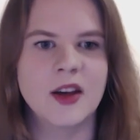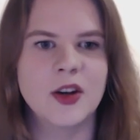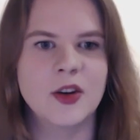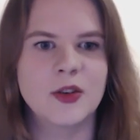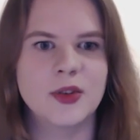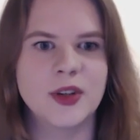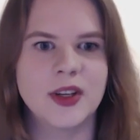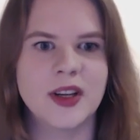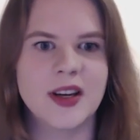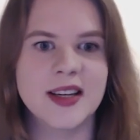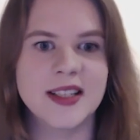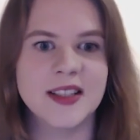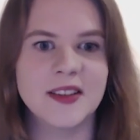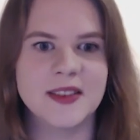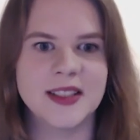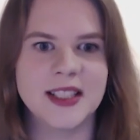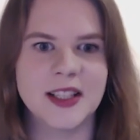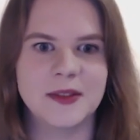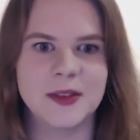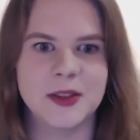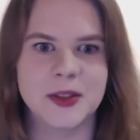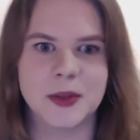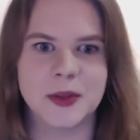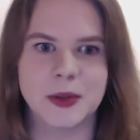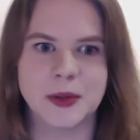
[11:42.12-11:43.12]
Regarding
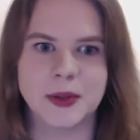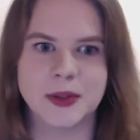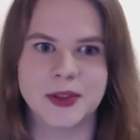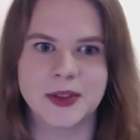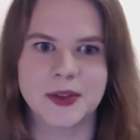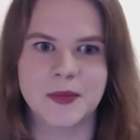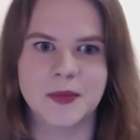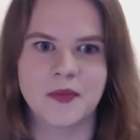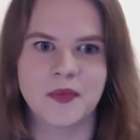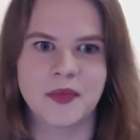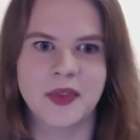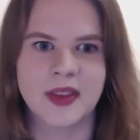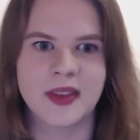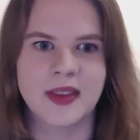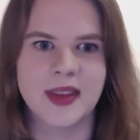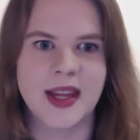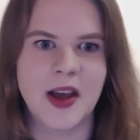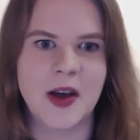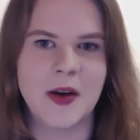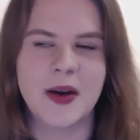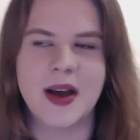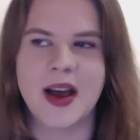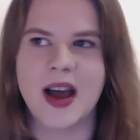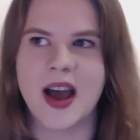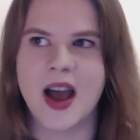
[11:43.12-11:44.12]
DevTools,
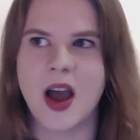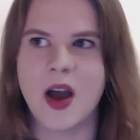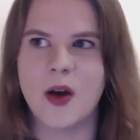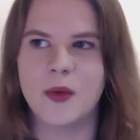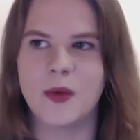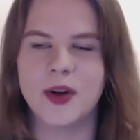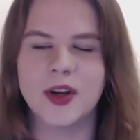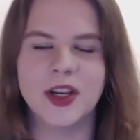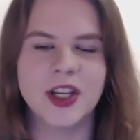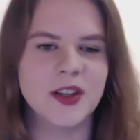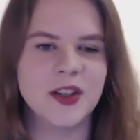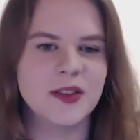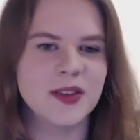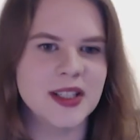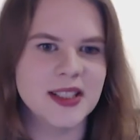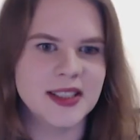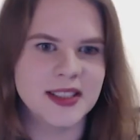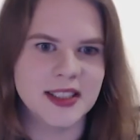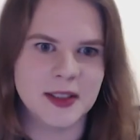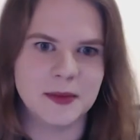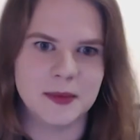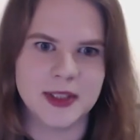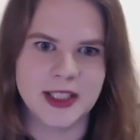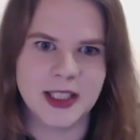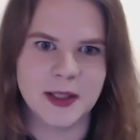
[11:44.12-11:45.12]
now, I won't go very
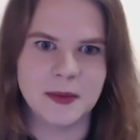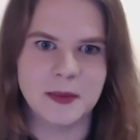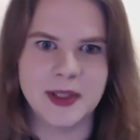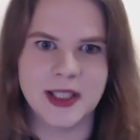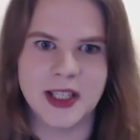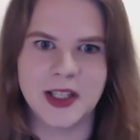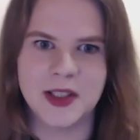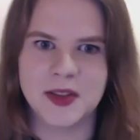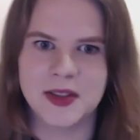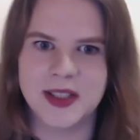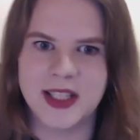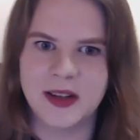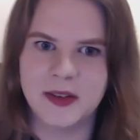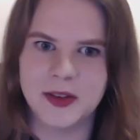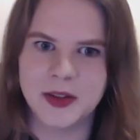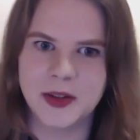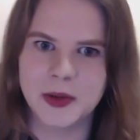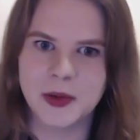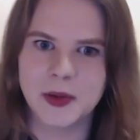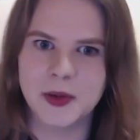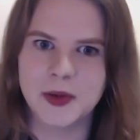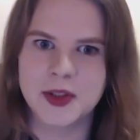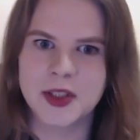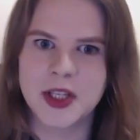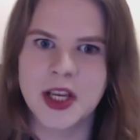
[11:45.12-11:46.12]
deep, deeply into
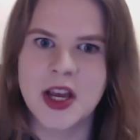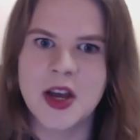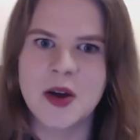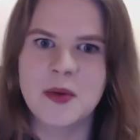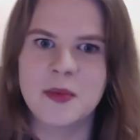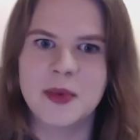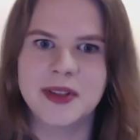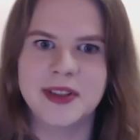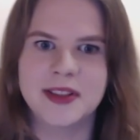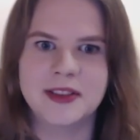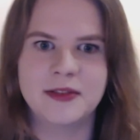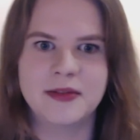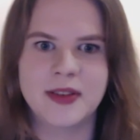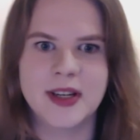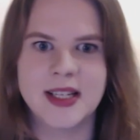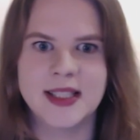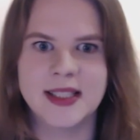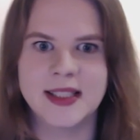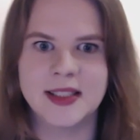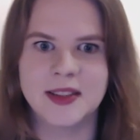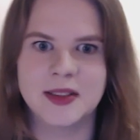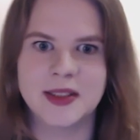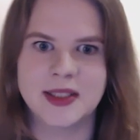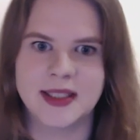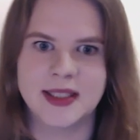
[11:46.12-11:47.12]
DevTools, but suffice
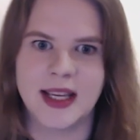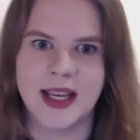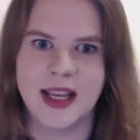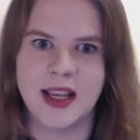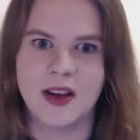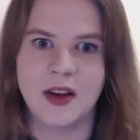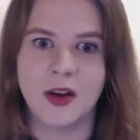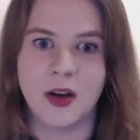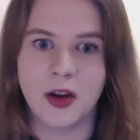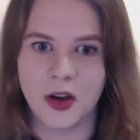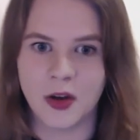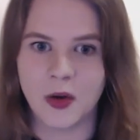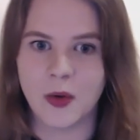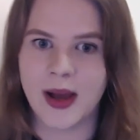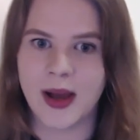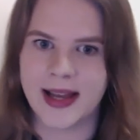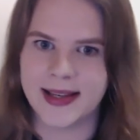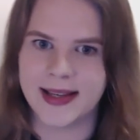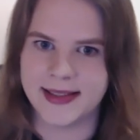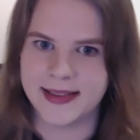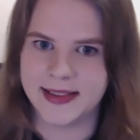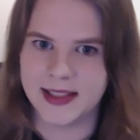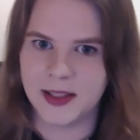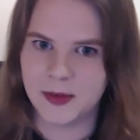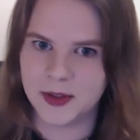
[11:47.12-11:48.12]
it to say, urql
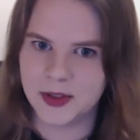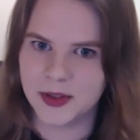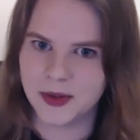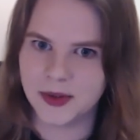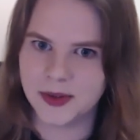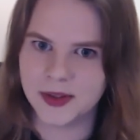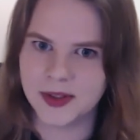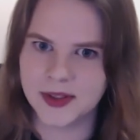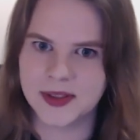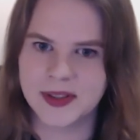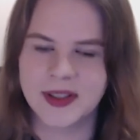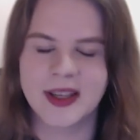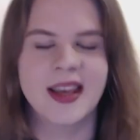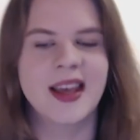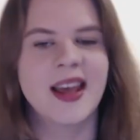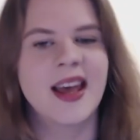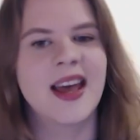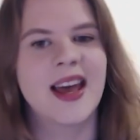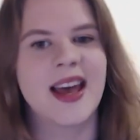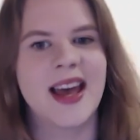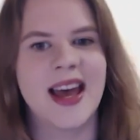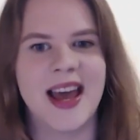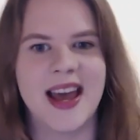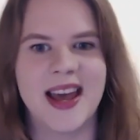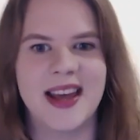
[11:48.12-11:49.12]
has DevTools,
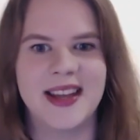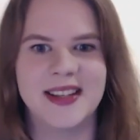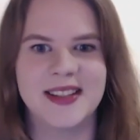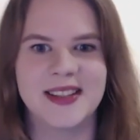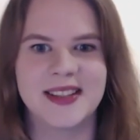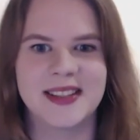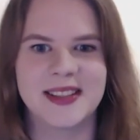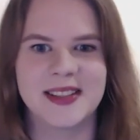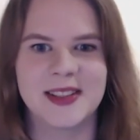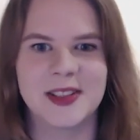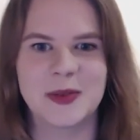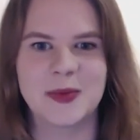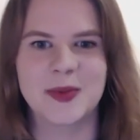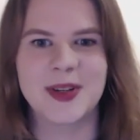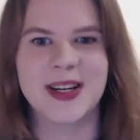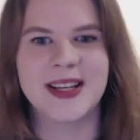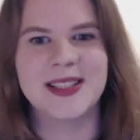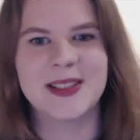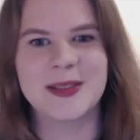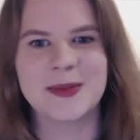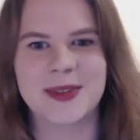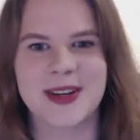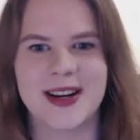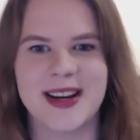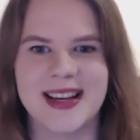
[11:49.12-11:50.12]
and surprise,
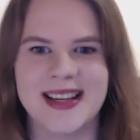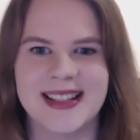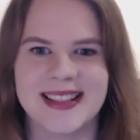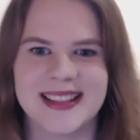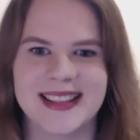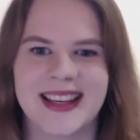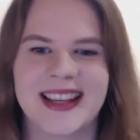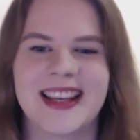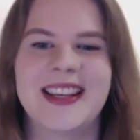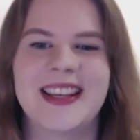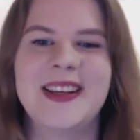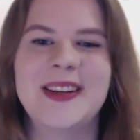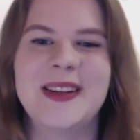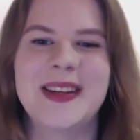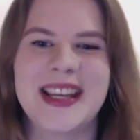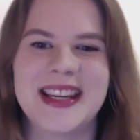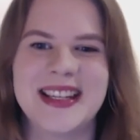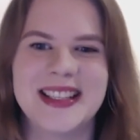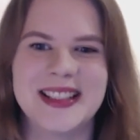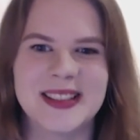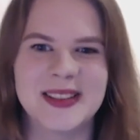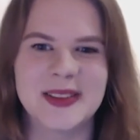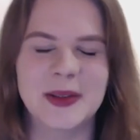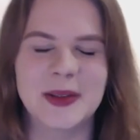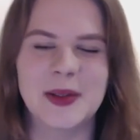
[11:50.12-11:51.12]
surprise, you can
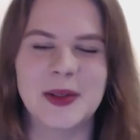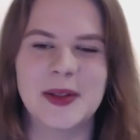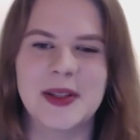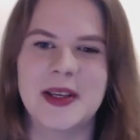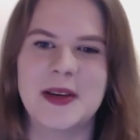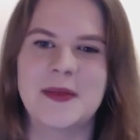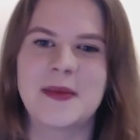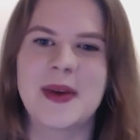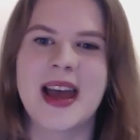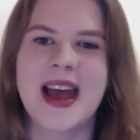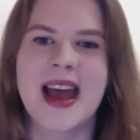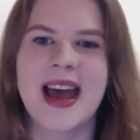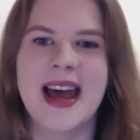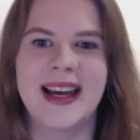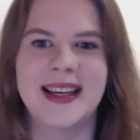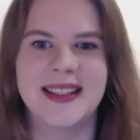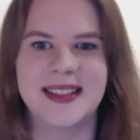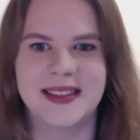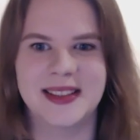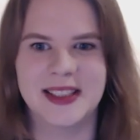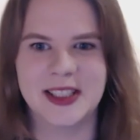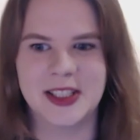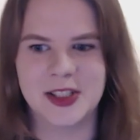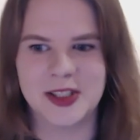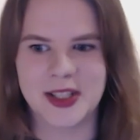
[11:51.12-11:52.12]
install them as an
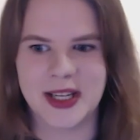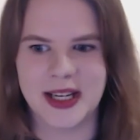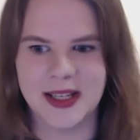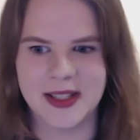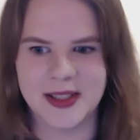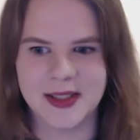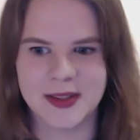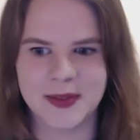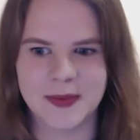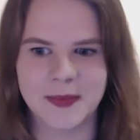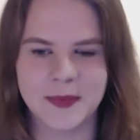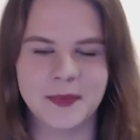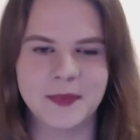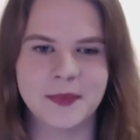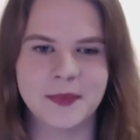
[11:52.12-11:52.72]
exchange.